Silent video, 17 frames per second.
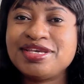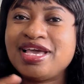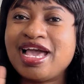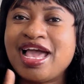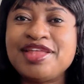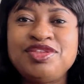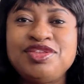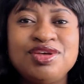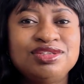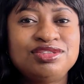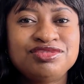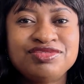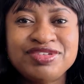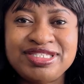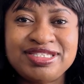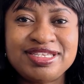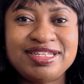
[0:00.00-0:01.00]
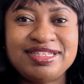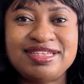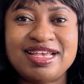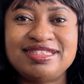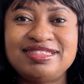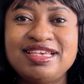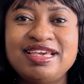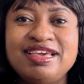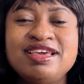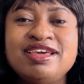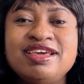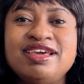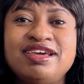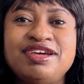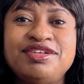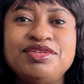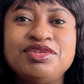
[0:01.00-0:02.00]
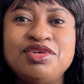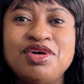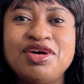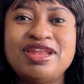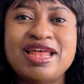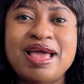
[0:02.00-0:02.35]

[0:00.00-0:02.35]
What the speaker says: And don't reason it and say, oh God,